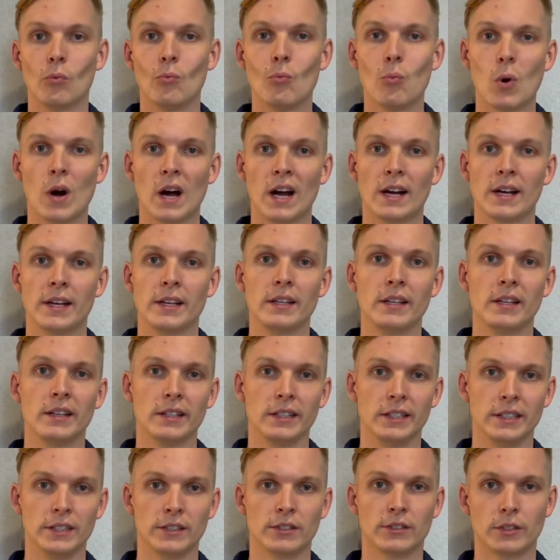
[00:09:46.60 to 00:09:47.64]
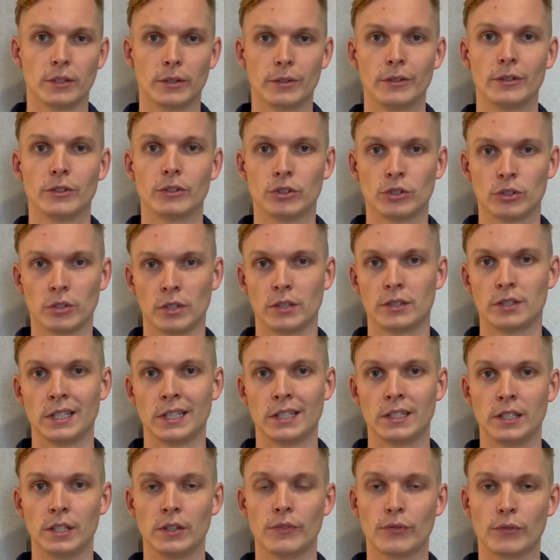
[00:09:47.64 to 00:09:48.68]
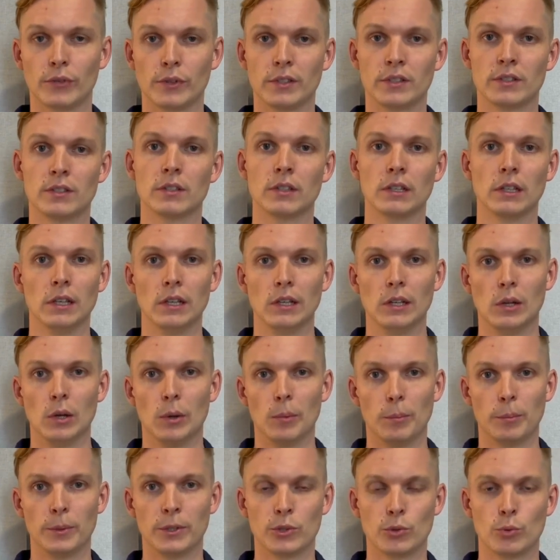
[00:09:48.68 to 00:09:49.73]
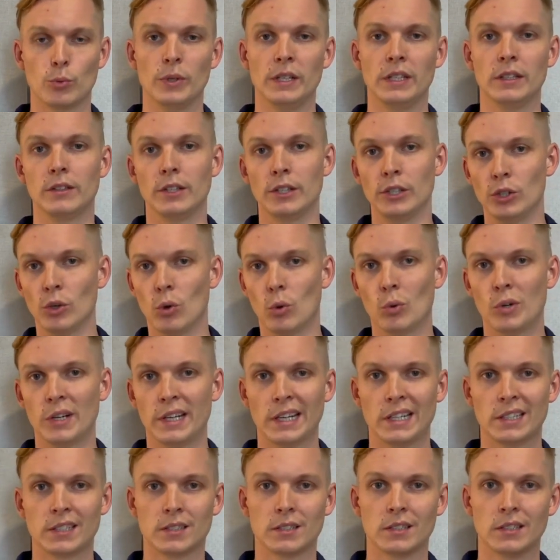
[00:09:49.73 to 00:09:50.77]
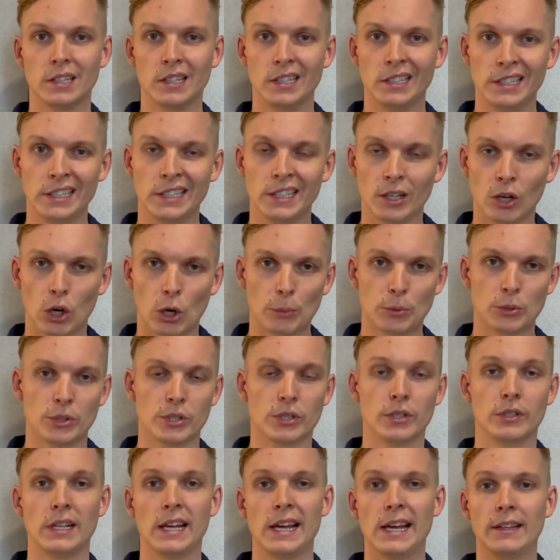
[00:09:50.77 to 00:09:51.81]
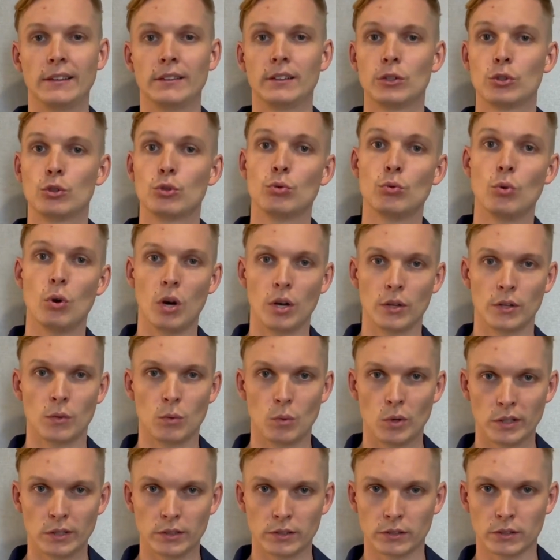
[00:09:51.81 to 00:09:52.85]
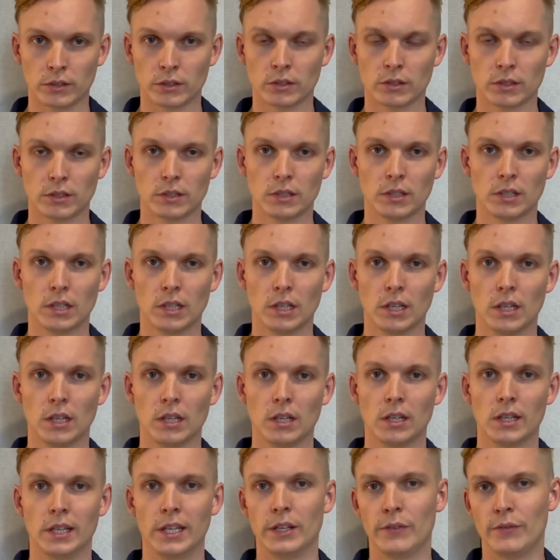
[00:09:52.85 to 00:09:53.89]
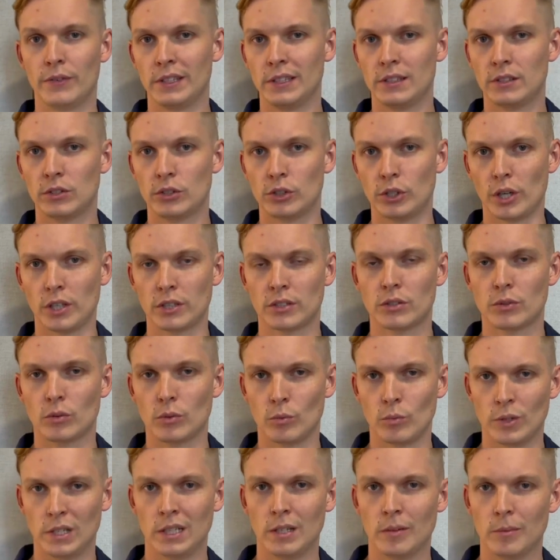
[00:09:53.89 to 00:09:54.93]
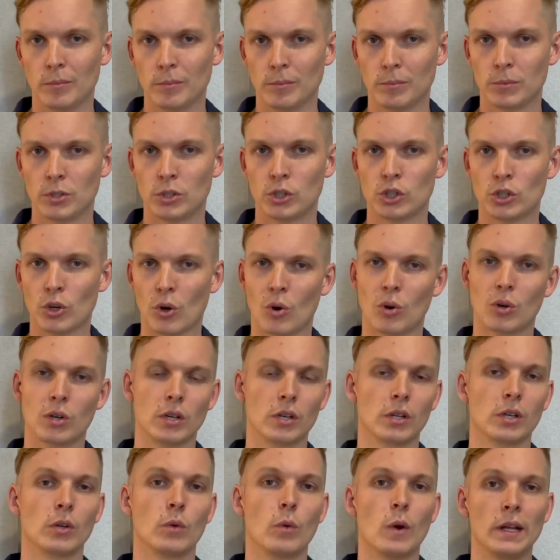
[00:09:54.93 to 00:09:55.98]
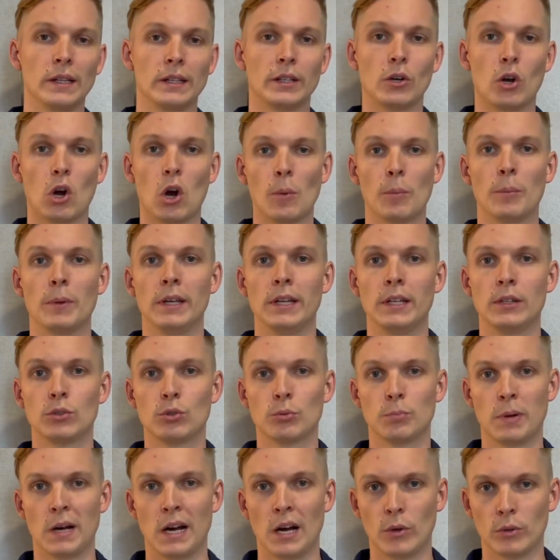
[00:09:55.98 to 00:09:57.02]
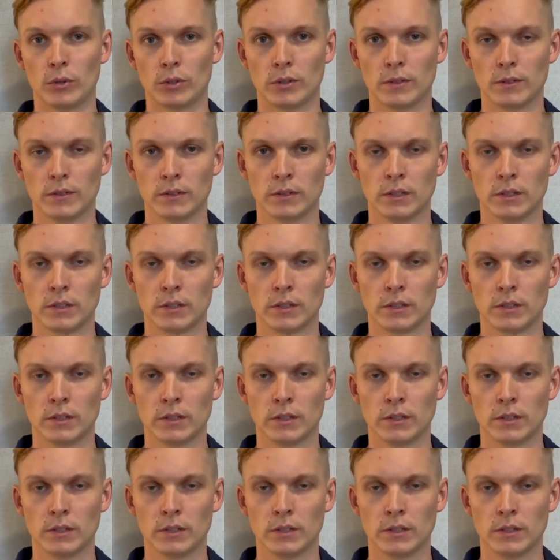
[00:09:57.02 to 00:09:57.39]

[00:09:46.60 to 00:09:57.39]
why is there such a difference between the Yonex Li-Ning option and the two other ones, if it's just really chalk grinded up into powder?